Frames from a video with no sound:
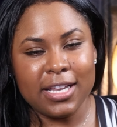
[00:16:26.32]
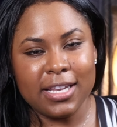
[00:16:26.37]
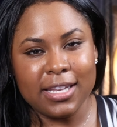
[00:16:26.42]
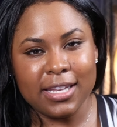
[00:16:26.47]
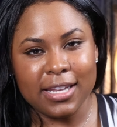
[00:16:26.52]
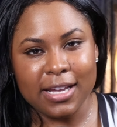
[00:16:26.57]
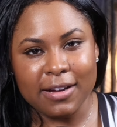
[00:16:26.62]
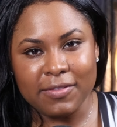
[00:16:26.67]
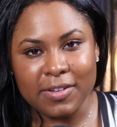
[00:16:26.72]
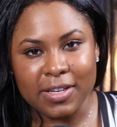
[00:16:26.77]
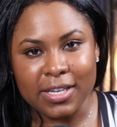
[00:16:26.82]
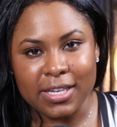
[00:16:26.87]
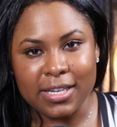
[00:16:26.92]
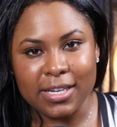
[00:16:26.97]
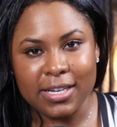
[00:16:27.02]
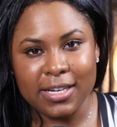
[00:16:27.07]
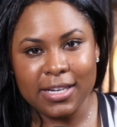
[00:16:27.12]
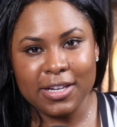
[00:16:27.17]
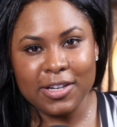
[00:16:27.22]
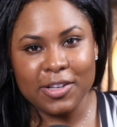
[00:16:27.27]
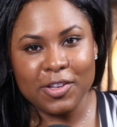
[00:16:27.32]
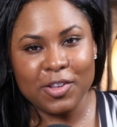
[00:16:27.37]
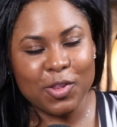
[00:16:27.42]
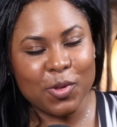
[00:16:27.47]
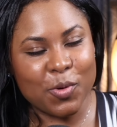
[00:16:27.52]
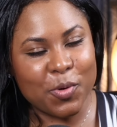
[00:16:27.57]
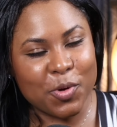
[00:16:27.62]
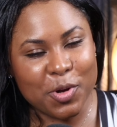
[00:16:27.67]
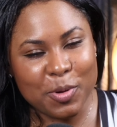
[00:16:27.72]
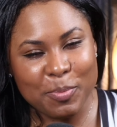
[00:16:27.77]
loving,
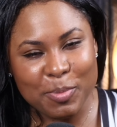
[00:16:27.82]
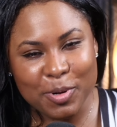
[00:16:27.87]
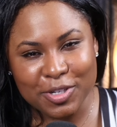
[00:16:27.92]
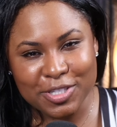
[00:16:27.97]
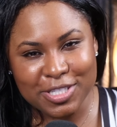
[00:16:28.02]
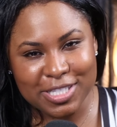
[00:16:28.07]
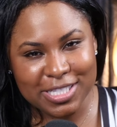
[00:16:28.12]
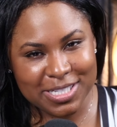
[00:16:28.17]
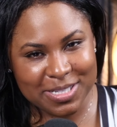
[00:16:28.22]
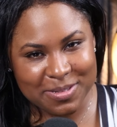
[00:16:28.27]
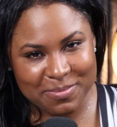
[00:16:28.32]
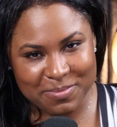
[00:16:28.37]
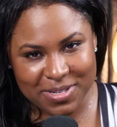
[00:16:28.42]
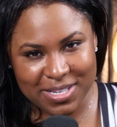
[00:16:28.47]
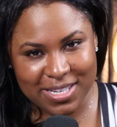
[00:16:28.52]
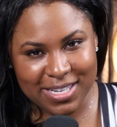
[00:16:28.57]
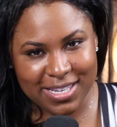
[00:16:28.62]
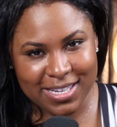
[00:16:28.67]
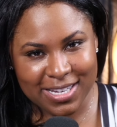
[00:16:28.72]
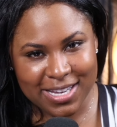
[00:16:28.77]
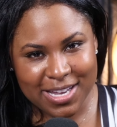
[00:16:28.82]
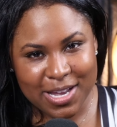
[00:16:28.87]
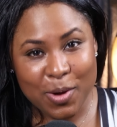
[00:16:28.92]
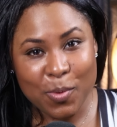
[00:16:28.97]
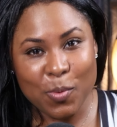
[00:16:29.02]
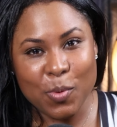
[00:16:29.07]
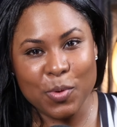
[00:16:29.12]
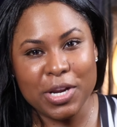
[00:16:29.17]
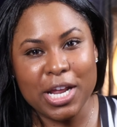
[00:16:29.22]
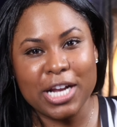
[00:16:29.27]
loyal person in me
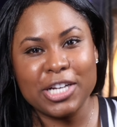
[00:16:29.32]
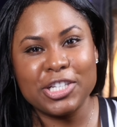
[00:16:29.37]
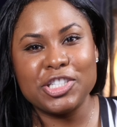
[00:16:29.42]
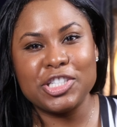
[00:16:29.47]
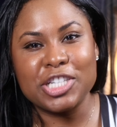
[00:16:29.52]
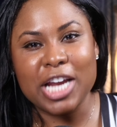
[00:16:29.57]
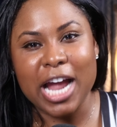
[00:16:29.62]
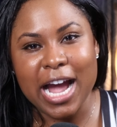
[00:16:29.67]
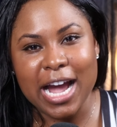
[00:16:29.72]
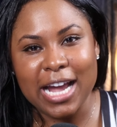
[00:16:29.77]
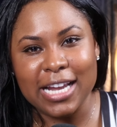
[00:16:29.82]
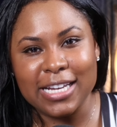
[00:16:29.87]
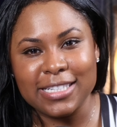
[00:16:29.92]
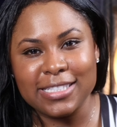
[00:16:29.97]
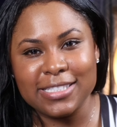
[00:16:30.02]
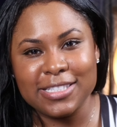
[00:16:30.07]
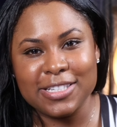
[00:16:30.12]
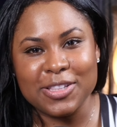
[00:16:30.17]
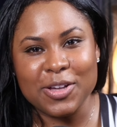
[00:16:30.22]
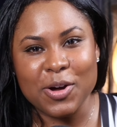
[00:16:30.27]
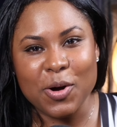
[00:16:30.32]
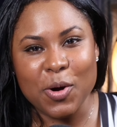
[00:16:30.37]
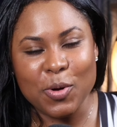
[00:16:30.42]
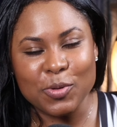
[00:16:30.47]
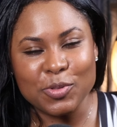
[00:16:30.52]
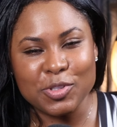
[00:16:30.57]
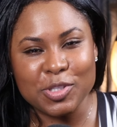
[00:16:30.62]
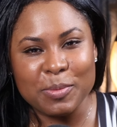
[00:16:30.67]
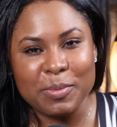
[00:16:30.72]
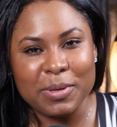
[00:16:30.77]
will not shine to the
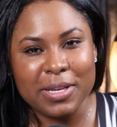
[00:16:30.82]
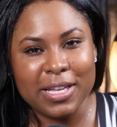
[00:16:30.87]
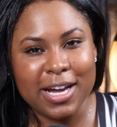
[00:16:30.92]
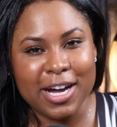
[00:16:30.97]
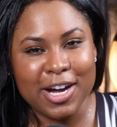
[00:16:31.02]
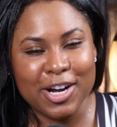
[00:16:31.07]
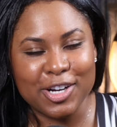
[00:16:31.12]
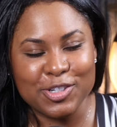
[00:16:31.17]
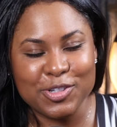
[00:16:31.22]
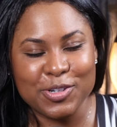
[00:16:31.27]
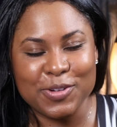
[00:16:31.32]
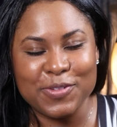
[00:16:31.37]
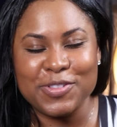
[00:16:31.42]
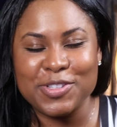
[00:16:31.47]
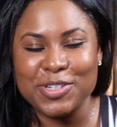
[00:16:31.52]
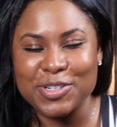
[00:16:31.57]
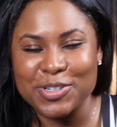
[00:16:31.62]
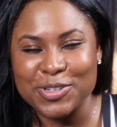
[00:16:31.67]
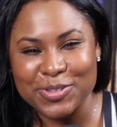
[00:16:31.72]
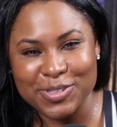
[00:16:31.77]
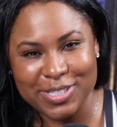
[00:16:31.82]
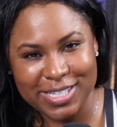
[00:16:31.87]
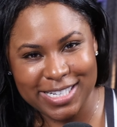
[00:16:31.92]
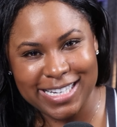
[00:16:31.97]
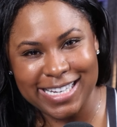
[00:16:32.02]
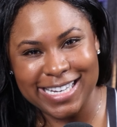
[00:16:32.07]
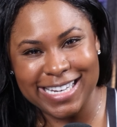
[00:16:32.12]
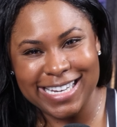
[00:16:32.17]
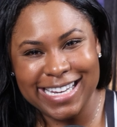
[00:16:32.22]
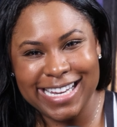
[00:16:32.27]
ultimate one hundredth
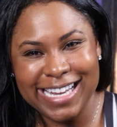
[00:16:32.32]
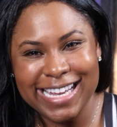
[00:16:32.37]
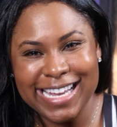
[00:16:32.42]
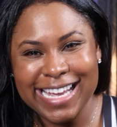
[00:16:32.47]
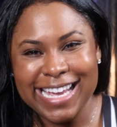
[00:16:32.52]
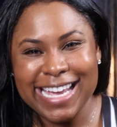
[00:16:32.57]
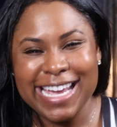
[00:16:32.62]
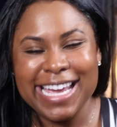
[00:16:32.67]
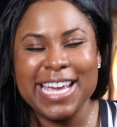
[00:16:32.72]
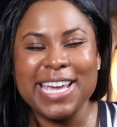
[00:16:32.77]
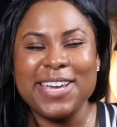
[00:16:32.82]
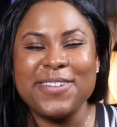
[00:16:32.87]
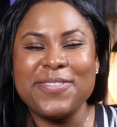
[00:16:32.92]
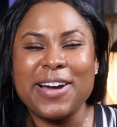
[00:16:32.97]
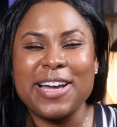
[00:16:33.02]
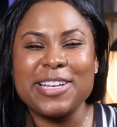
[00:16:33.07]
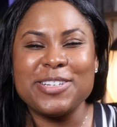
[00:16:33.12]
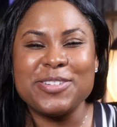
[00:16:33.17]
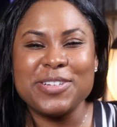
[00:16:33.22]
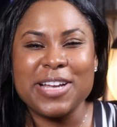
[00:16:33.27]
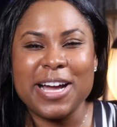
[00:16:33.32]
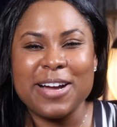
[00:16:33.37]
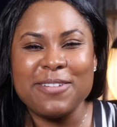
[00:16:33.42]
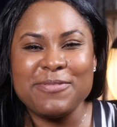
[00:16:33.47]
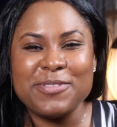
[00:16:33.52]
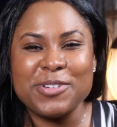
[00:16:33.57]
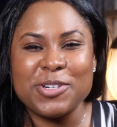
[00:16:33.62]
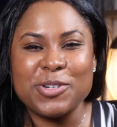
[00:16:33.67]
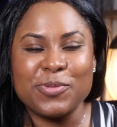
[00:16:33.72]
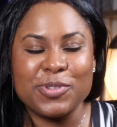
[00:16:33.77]
degree if I do not
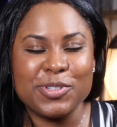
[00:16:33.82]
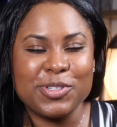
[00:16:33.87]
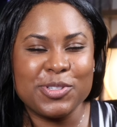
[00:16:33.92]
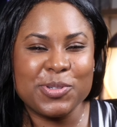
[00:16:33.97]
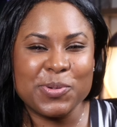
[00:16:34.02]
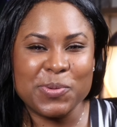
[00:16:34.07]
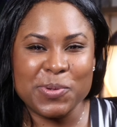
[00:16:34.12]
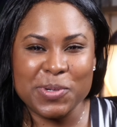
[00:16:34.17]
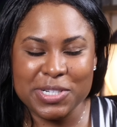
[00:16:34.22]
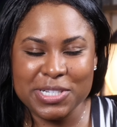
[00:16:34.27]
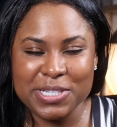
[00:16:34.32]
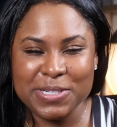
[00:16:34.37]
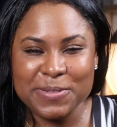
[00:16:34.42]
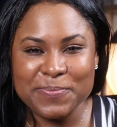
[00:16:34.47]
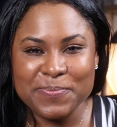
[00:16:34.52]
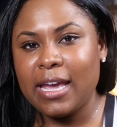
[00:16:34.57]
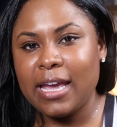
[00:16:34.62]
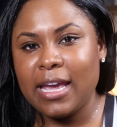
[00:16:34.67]
feel restored.